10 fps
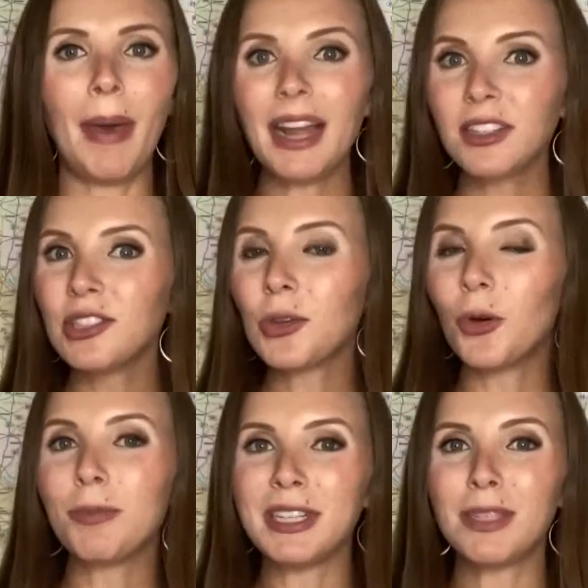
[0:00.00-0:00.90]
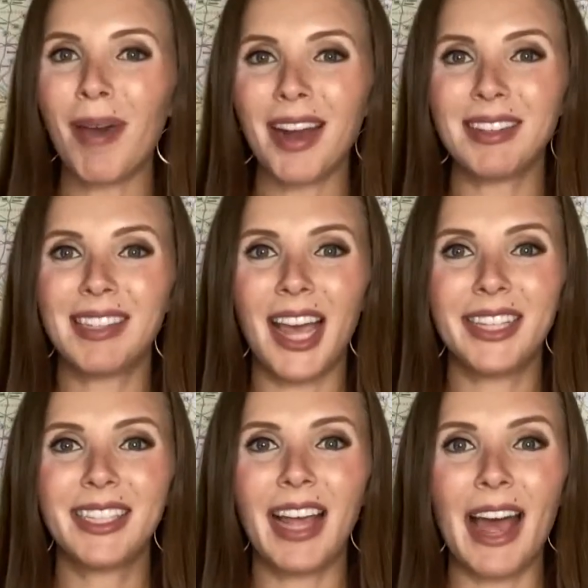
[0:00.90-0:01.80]
Back to school means back to
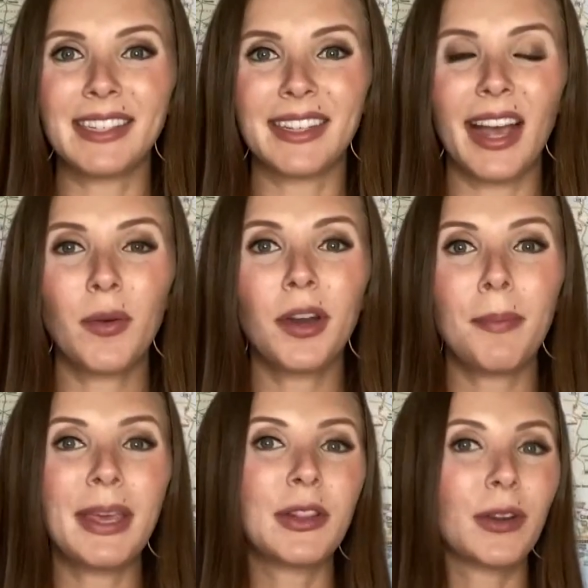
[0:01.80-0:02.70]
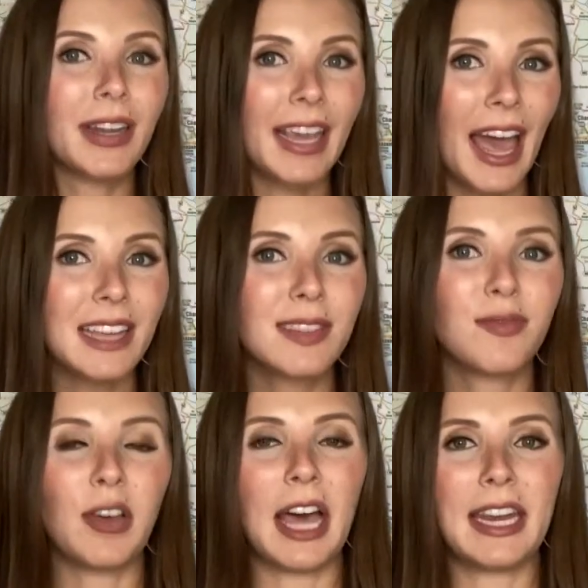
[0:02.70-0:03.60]
science class, and I want to make learning as
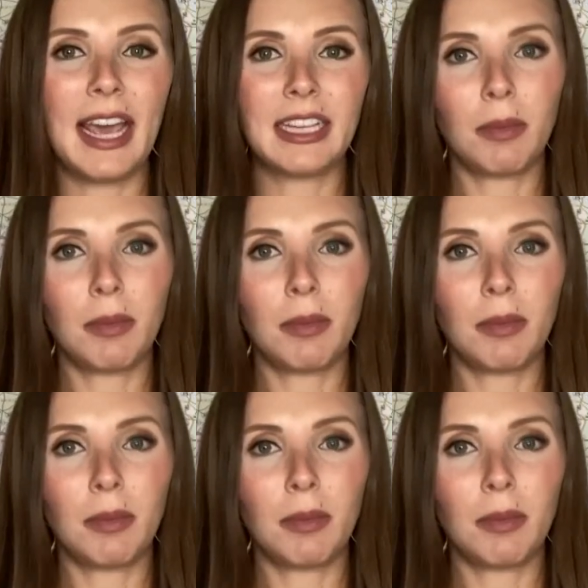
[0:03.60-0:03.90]
fun